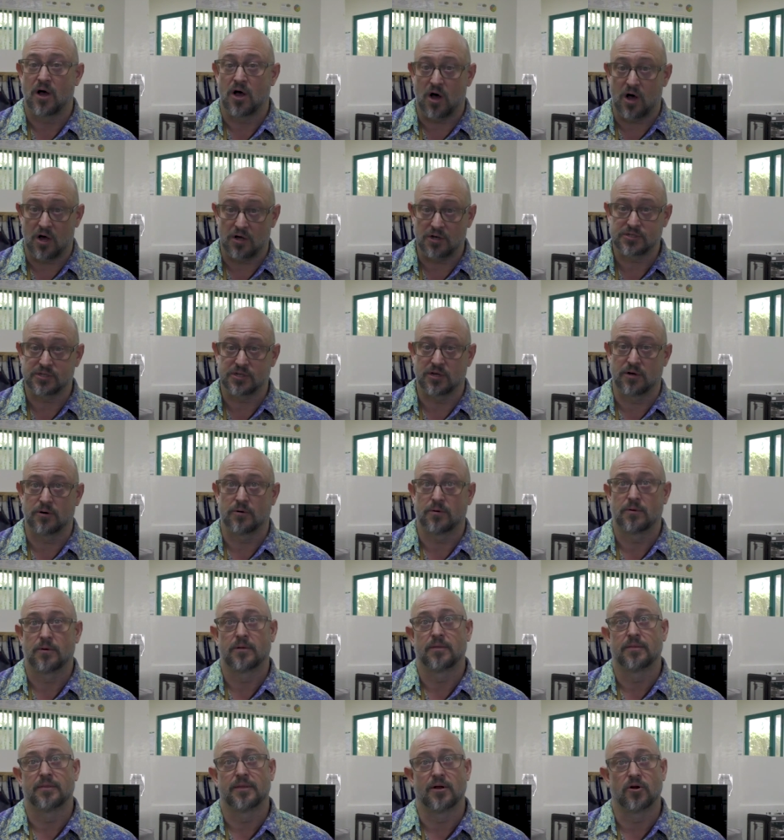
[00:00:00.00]
Also,
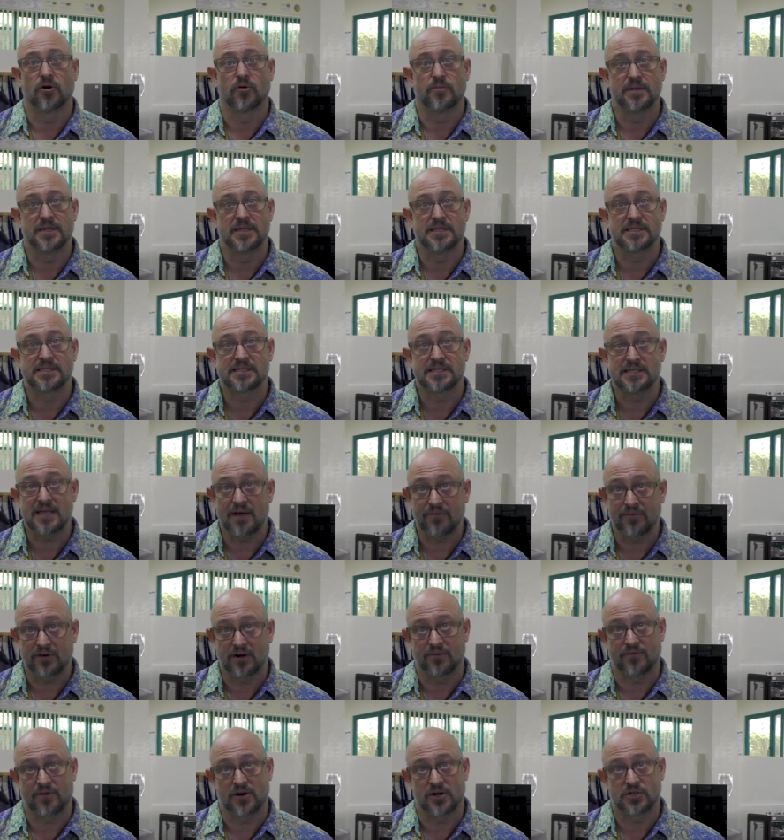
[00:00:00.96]
there will be
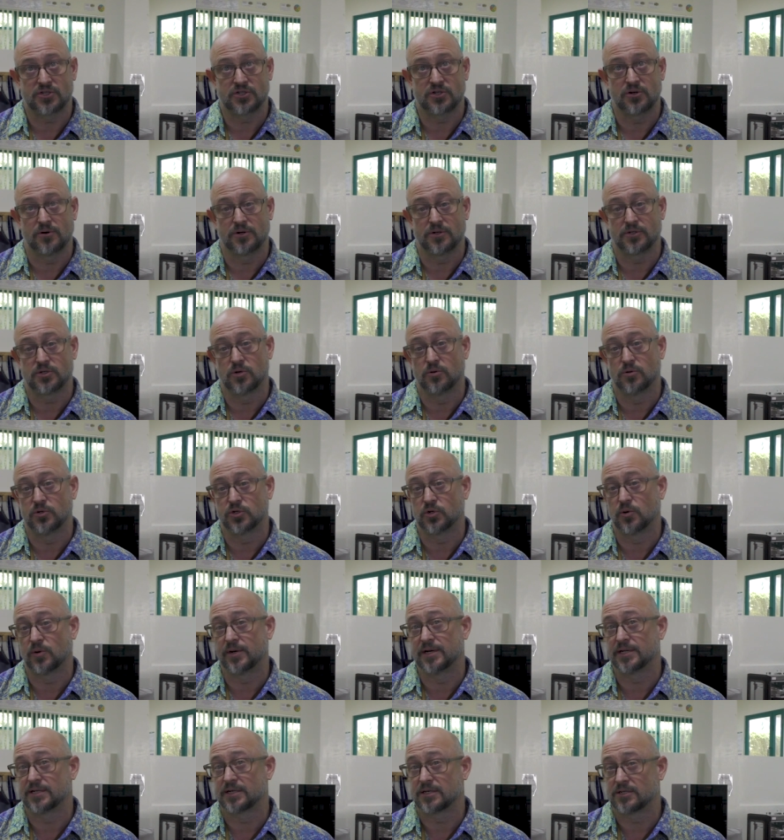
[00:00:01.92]
seven of our students who will
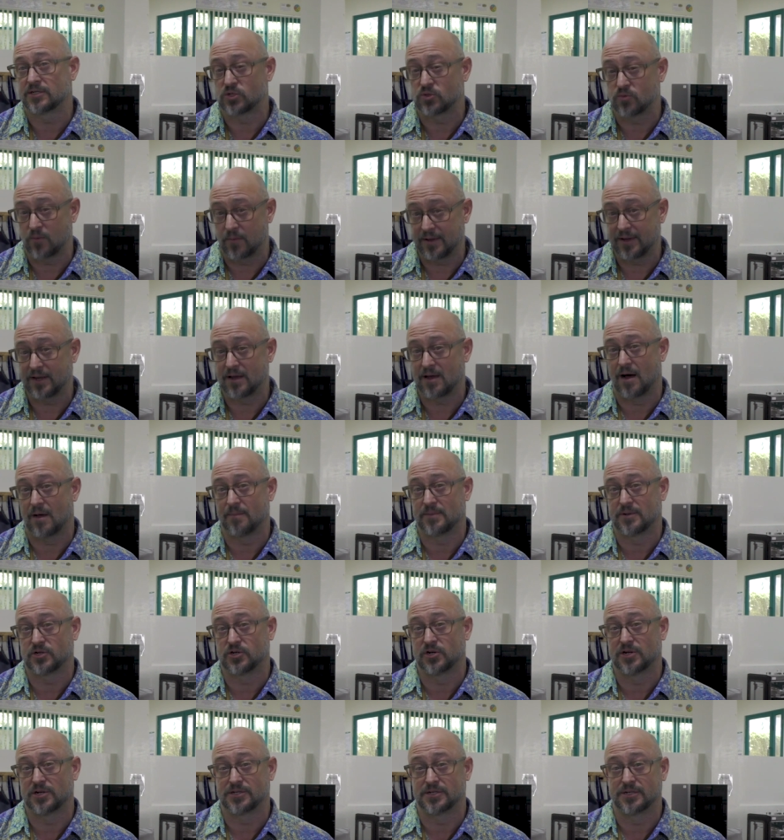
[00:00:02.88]
join a swimming
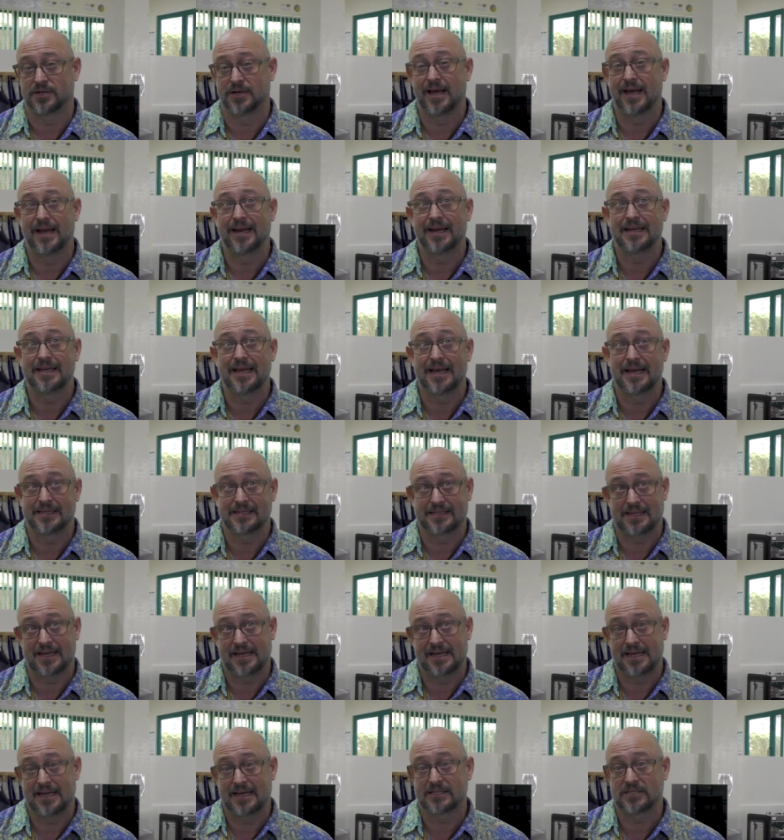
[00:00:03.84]
competition at
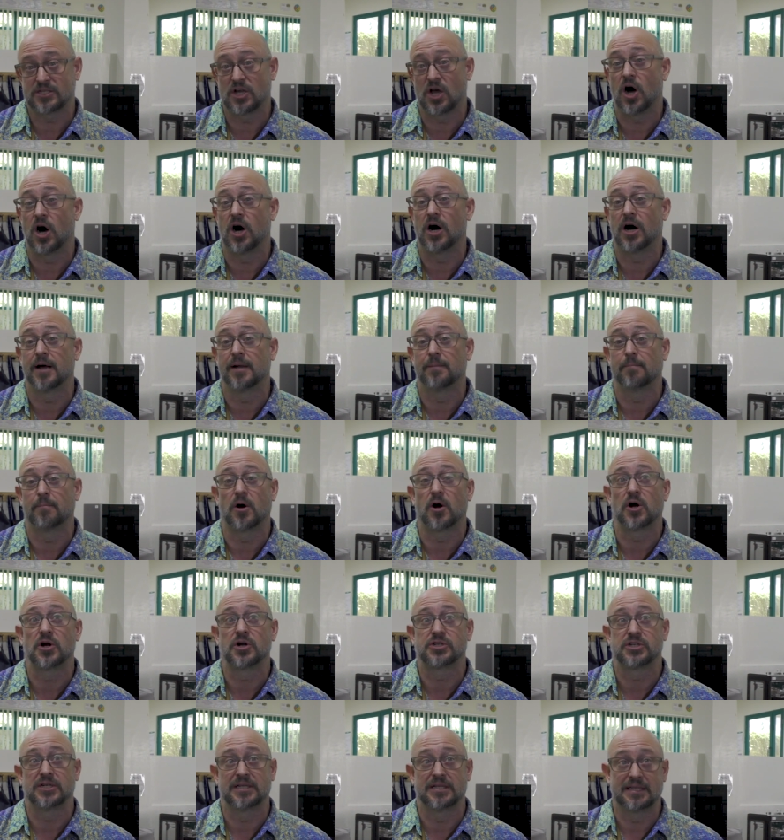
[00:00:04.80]
SIS on
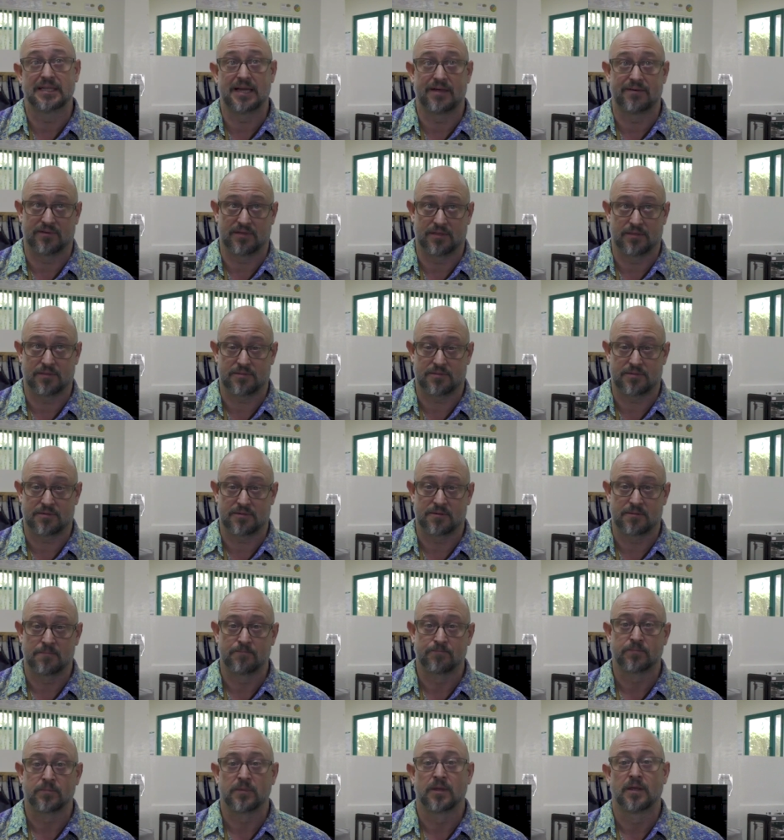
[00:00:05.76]
March
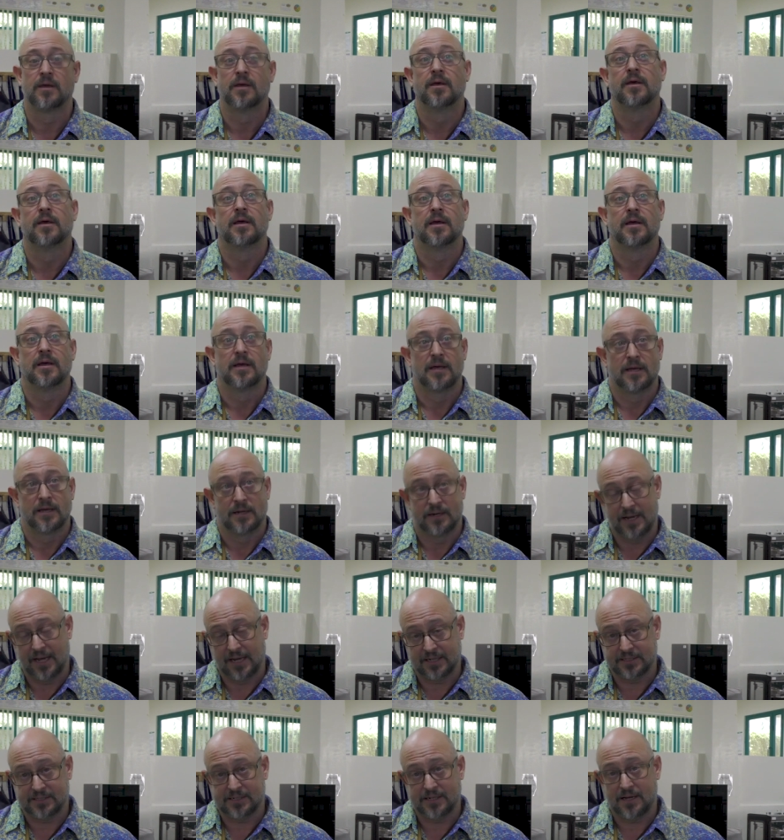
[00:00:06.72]
11th.
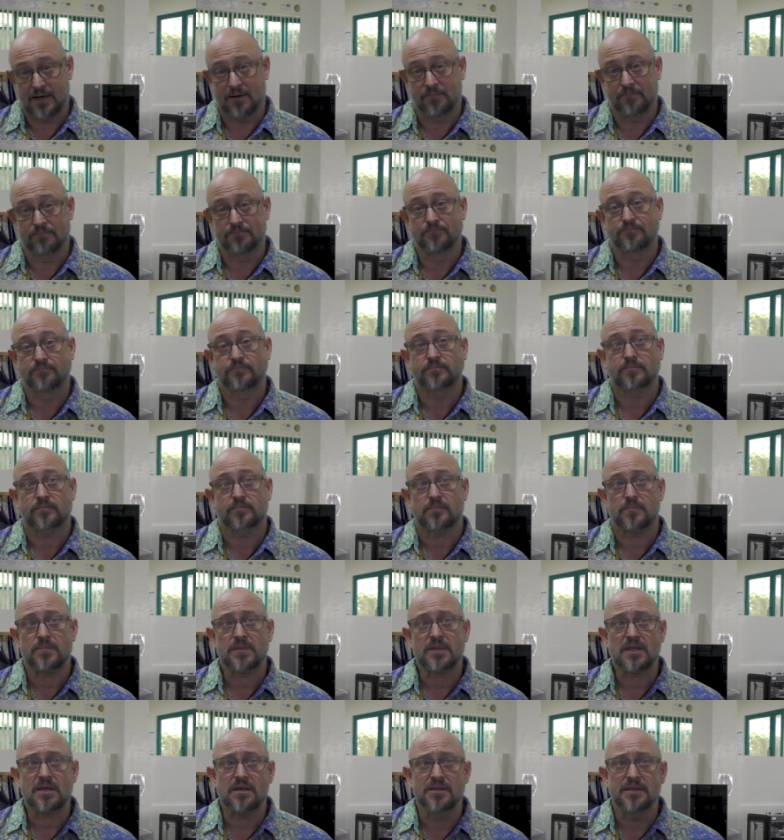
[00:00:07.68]
Next up,
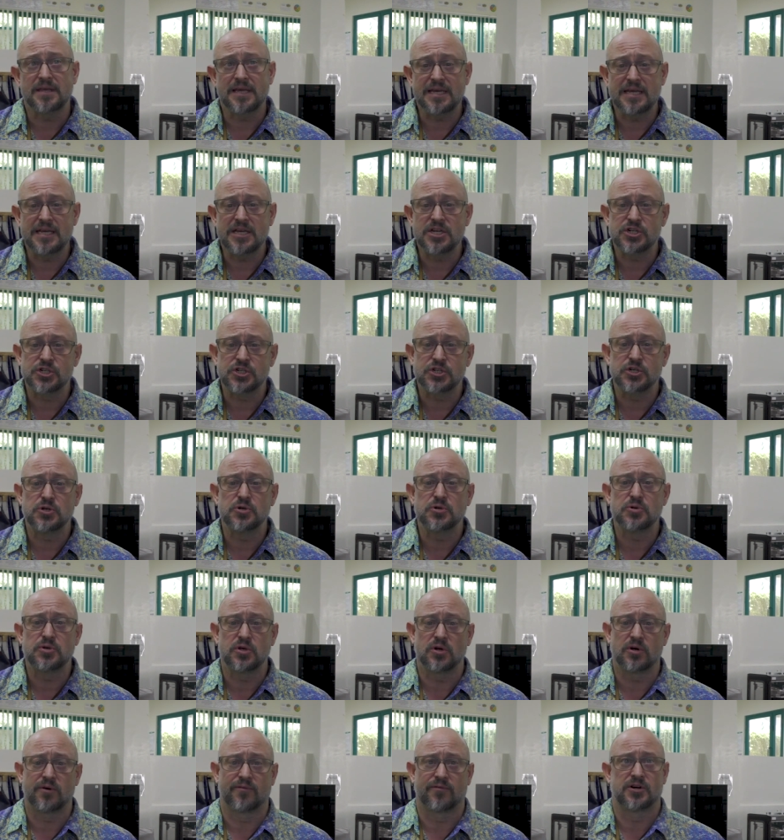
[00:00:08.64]
the I-Shou
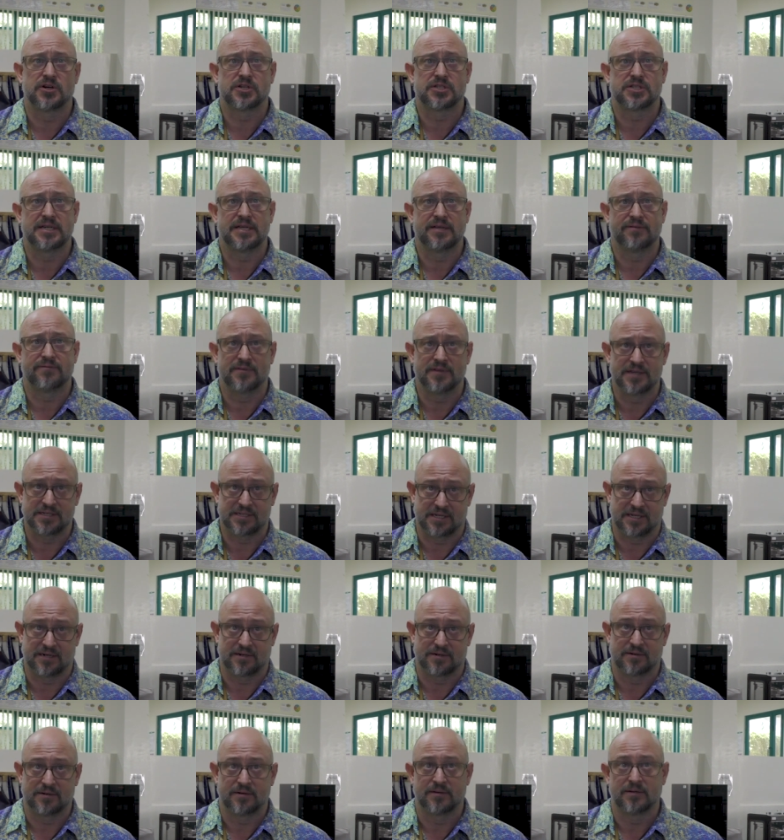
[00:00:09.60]
University
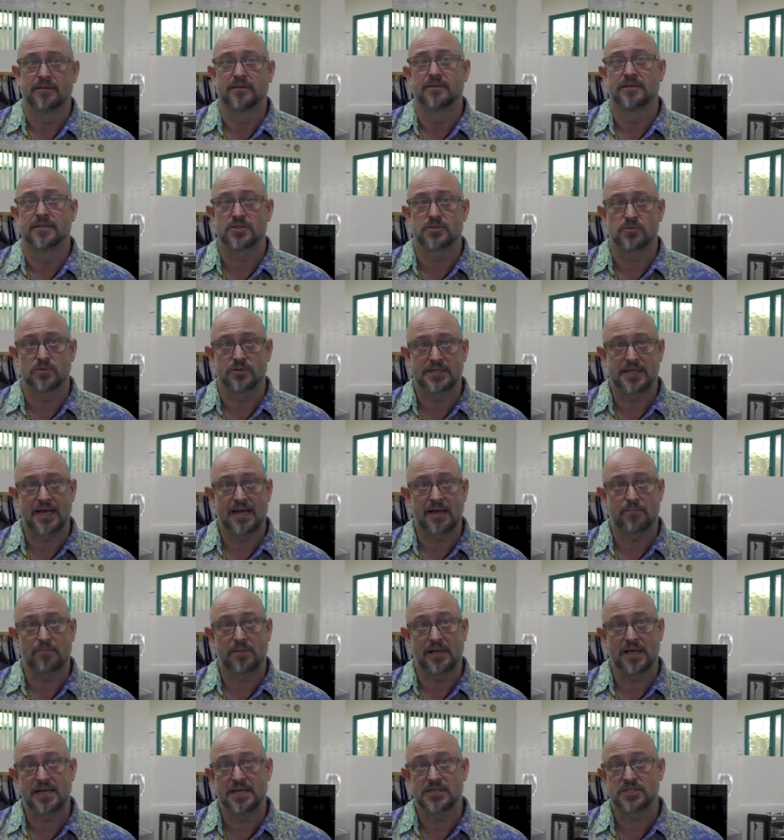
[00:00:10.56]
Visit this will take
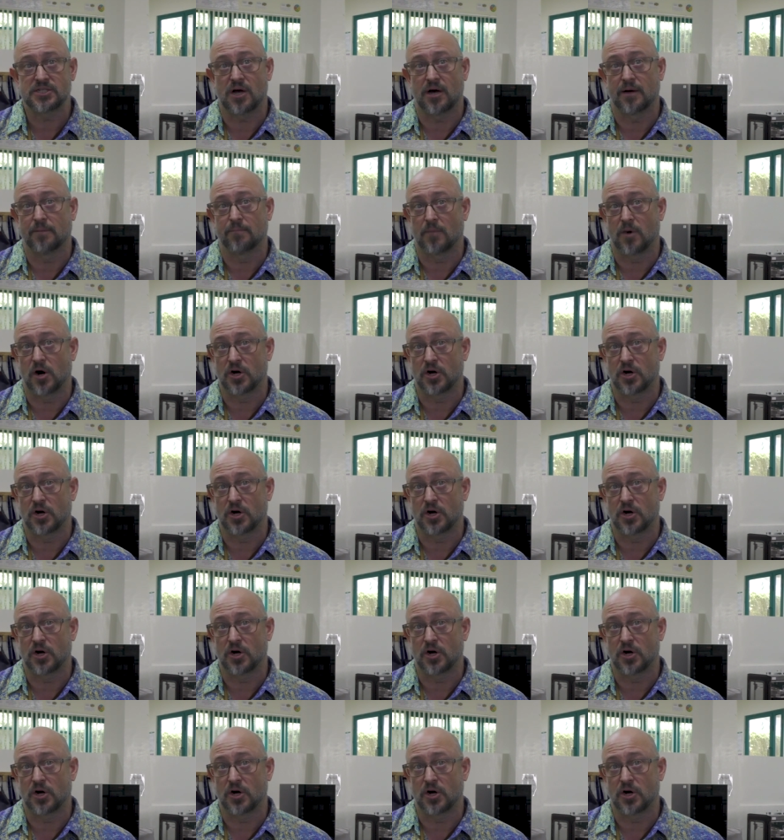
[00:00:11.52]
place on